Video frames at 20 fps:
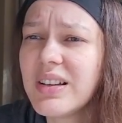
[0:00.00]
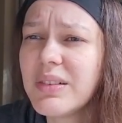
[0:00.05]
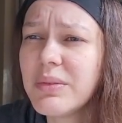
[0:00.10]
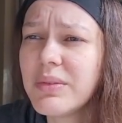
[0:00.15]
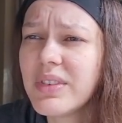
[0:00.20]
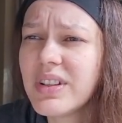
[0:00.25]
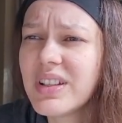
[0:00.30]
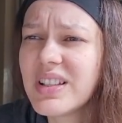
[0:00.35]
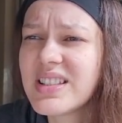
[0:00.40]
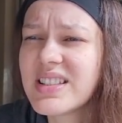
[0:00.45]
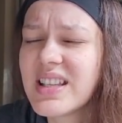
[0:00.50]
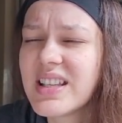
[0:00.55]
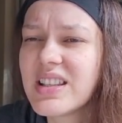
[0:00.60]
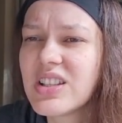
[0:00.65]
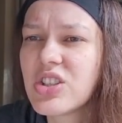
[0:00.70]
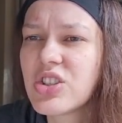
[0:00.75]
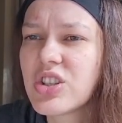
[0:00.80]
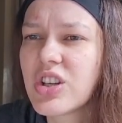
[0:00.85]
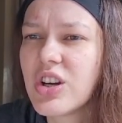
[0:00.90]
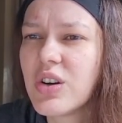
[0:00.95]
Let's say the
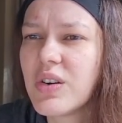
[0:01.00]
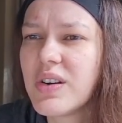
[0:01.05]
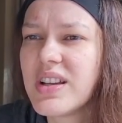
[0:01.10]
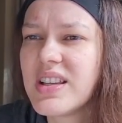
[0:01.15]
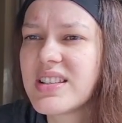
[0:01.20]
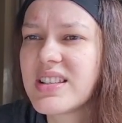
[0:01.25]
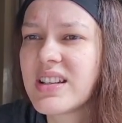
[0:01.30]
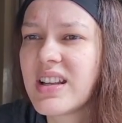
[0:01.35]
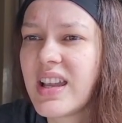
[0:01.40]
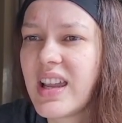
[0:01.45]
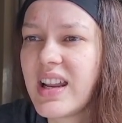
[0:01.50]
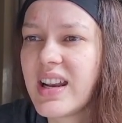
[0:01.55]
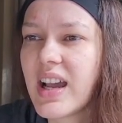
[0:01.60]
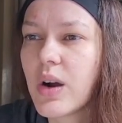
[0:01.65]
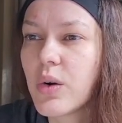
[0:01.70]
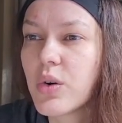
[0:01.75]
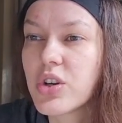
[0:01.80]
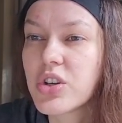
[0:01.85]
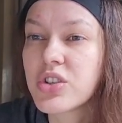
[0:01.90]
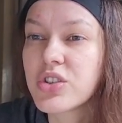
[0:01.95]
show is an
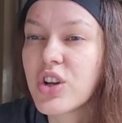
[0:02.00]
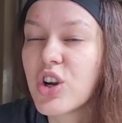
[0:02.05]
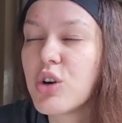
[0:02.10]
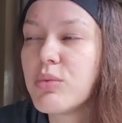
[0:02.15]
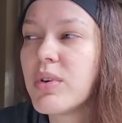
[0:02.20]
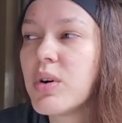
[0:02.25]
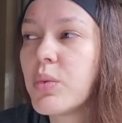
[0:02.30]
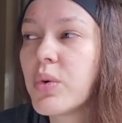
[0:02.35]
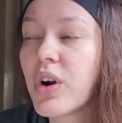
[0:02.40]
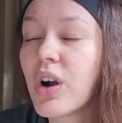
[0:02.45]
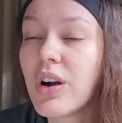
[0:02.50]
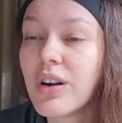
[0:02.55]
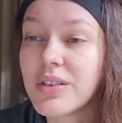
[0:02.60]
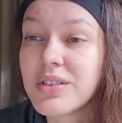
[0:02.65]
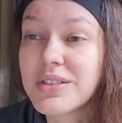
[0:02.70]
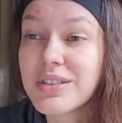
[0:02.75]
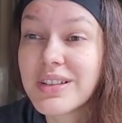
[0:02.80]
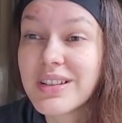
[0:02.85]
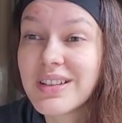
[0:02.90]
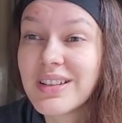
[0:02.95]
8-hour show, but we're
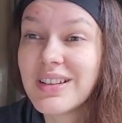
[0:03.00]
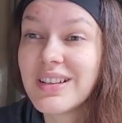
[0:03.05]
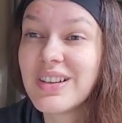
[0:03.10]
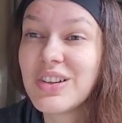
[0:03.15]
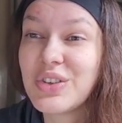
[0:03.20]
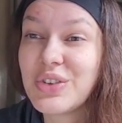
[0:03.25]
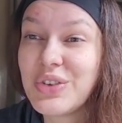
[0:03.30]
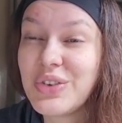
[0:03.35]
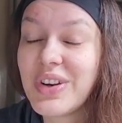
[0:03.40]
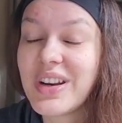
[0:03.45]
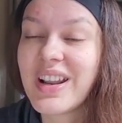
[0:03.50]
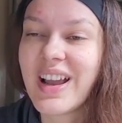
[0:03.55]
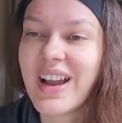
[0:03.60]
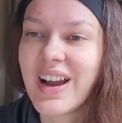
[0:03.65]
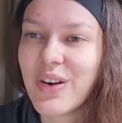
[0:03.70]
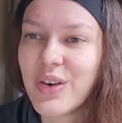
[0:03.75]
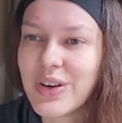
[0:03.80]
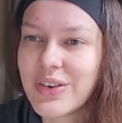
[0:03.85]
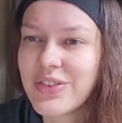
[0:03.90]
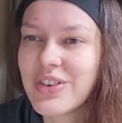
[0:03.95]
also going to include an
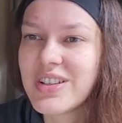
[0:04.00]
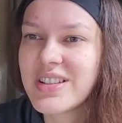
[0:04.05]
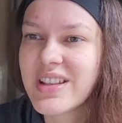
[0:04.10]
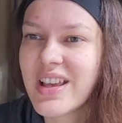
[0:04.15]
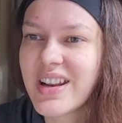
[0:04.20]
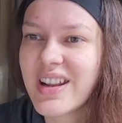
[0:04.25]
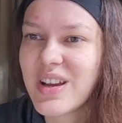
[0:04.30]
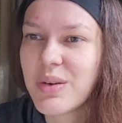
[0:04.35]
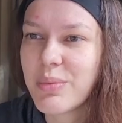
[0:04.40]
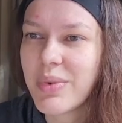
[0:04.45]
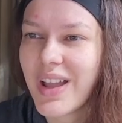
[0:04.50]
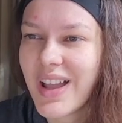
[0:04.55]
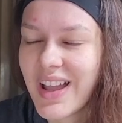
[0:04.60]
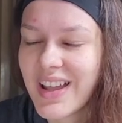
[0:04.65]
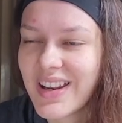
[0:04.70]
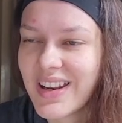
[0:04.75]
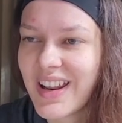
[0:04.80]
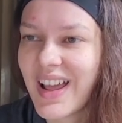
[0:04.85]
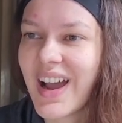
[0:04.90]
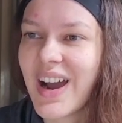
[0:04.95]
hour for setup and
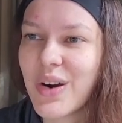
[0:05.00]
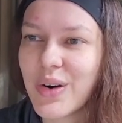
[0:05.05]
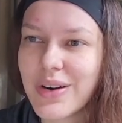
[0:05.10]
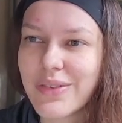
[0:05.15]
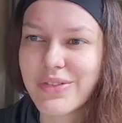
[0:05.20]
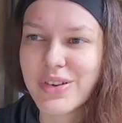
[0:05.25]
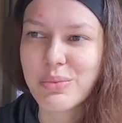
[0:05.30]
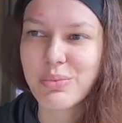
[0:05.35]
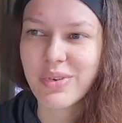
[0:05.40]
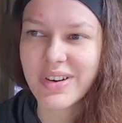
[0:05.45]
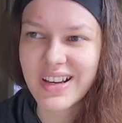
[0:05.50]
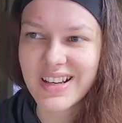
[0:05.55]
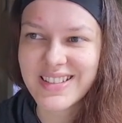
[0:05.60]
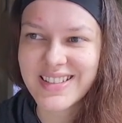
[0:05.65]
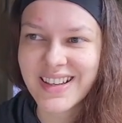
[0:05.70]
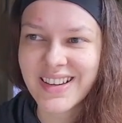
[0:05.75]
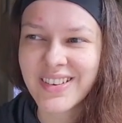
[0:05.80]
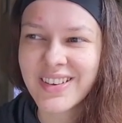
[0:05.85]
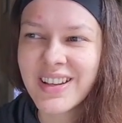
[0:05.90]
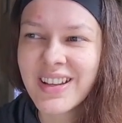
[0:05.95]
an hour for breakdown.